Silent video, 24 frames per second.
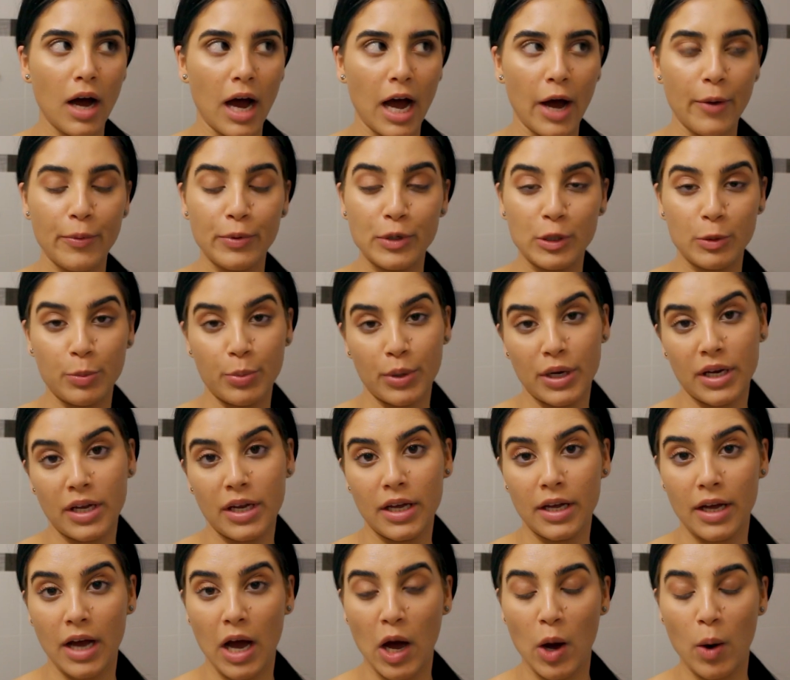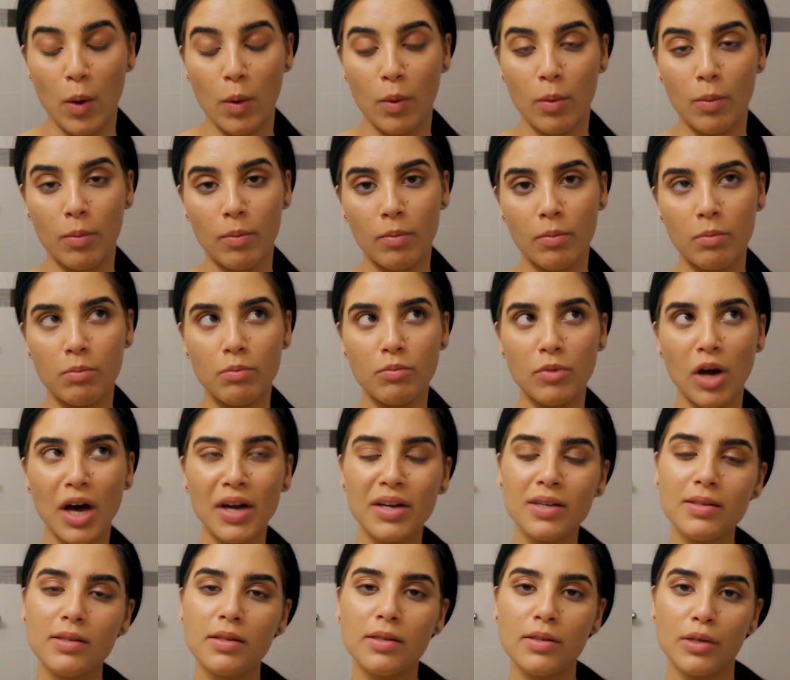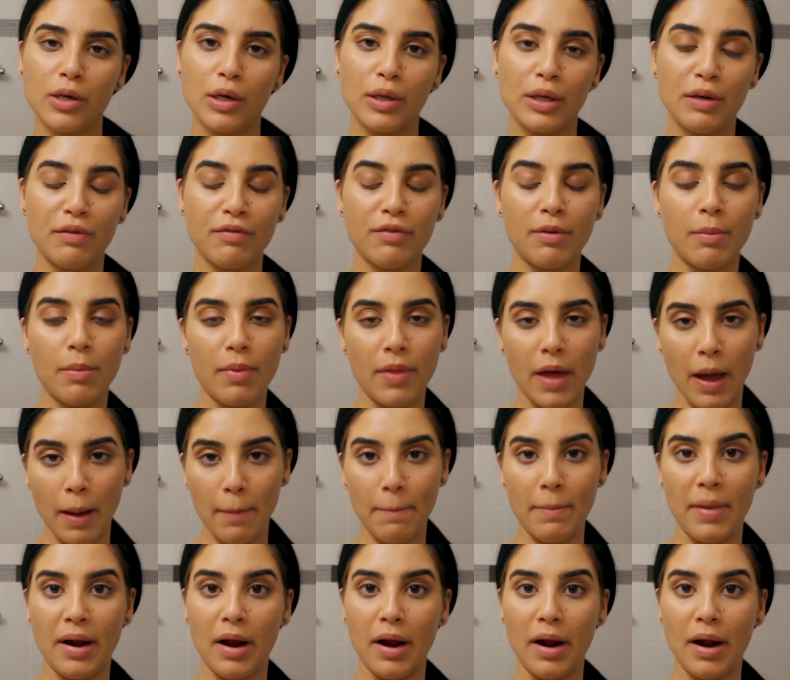I was breaking out not necessarily from them,